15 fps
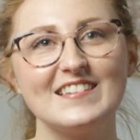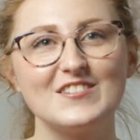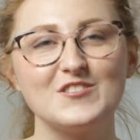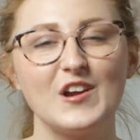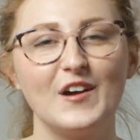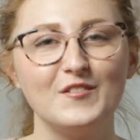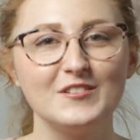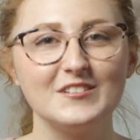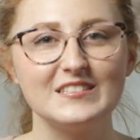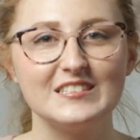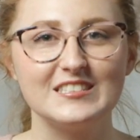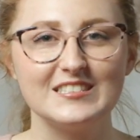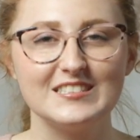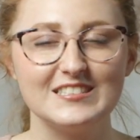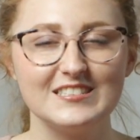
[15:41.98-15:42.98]
Travel
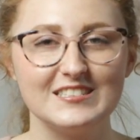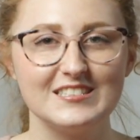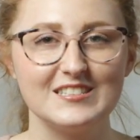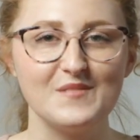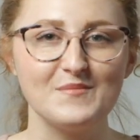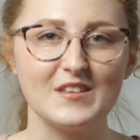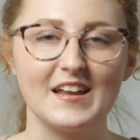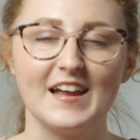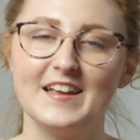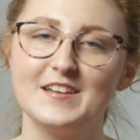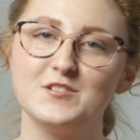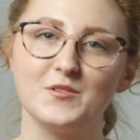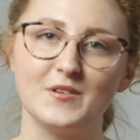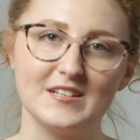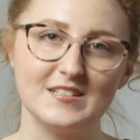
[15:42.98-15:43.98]
is something I
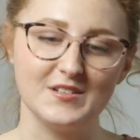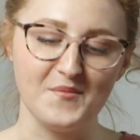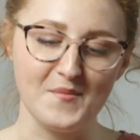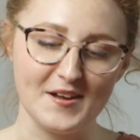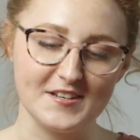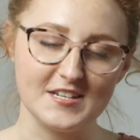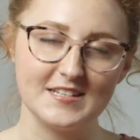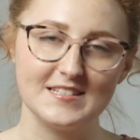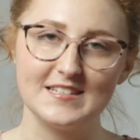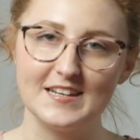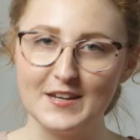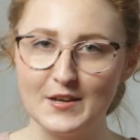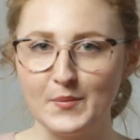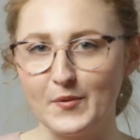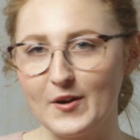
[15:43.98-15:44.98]
enjoy so much. I
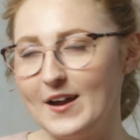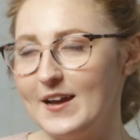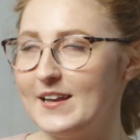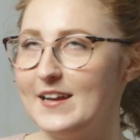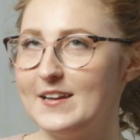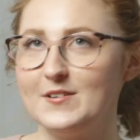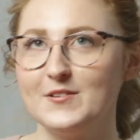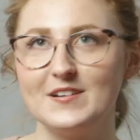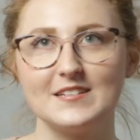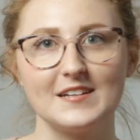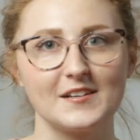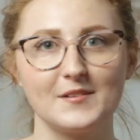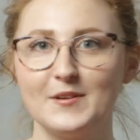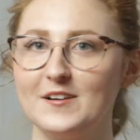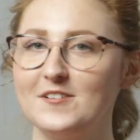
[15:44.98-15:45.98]
studied abroad. I know I
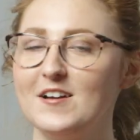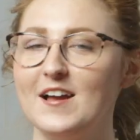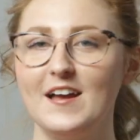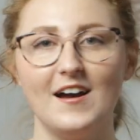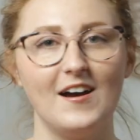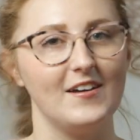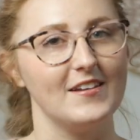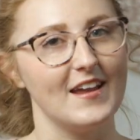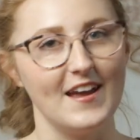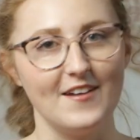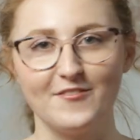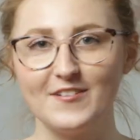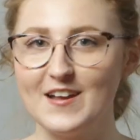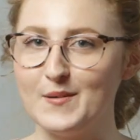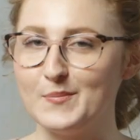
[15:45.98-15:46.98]
talk about on
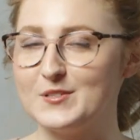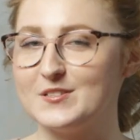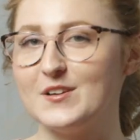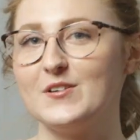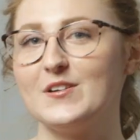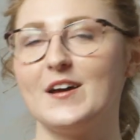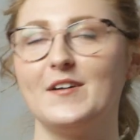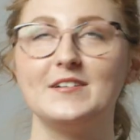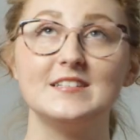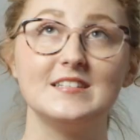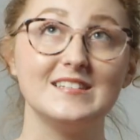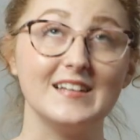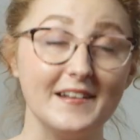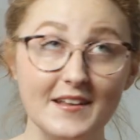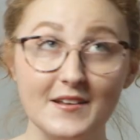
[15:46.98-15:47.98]
every episode how I
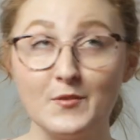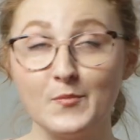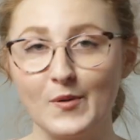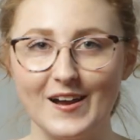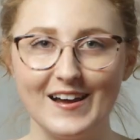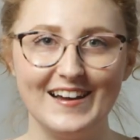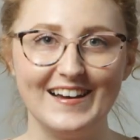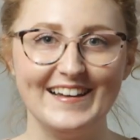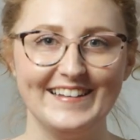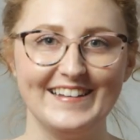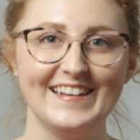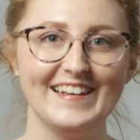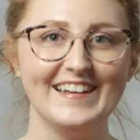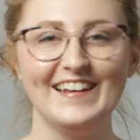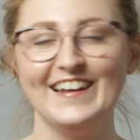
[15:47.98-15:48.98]
studied abroad,
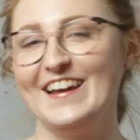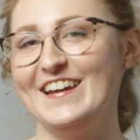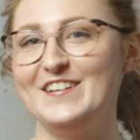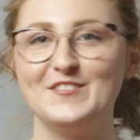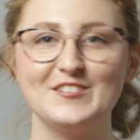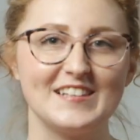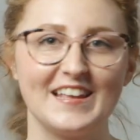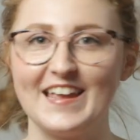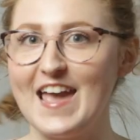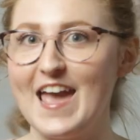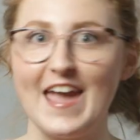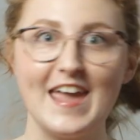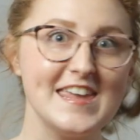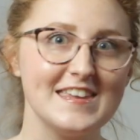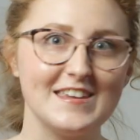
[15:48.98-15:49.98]
and it was like
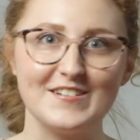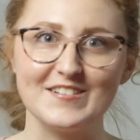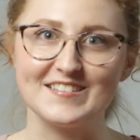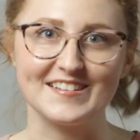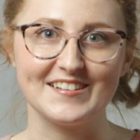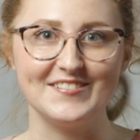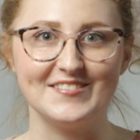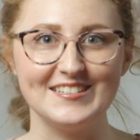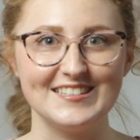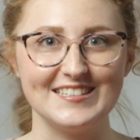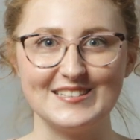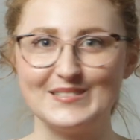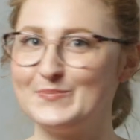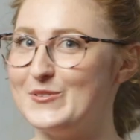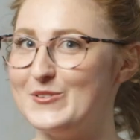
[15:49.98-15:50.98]
8 years ago at
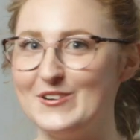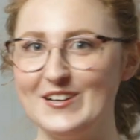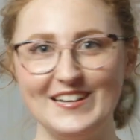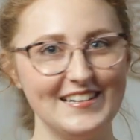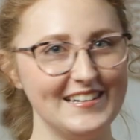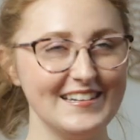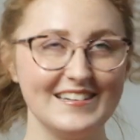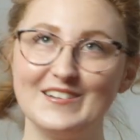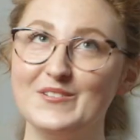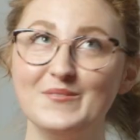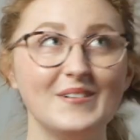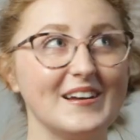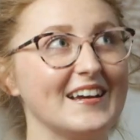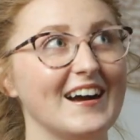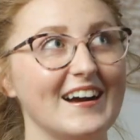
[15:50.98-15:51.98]
this point. Oh
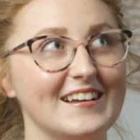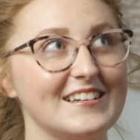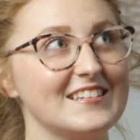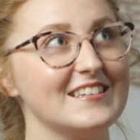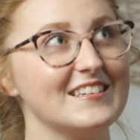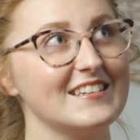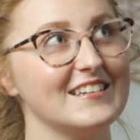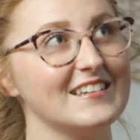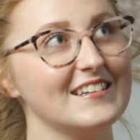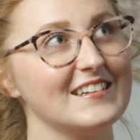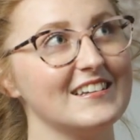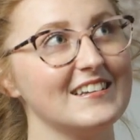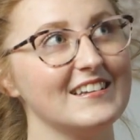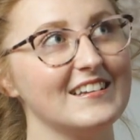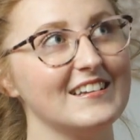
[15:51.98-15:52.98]
my gosh.
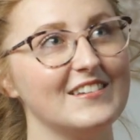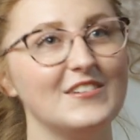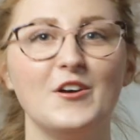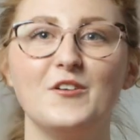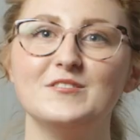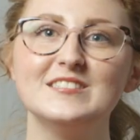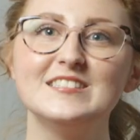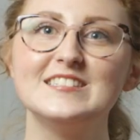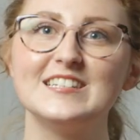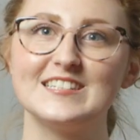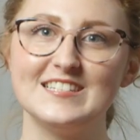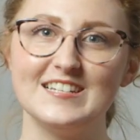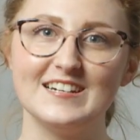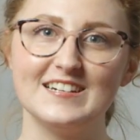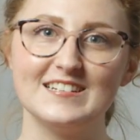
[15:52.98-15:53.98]
No, it was
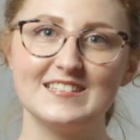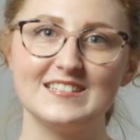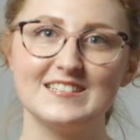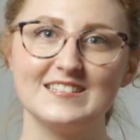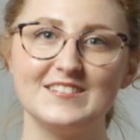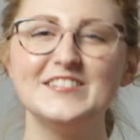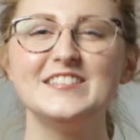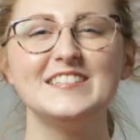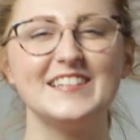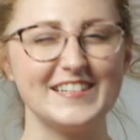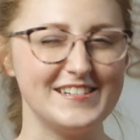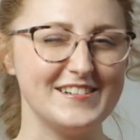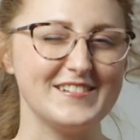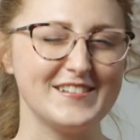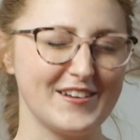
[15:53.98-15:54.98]
6 years. It was
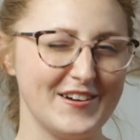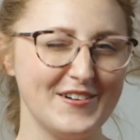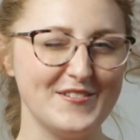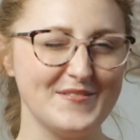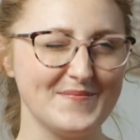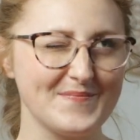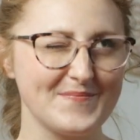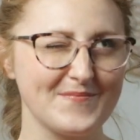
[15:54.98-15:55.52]
6 years ago.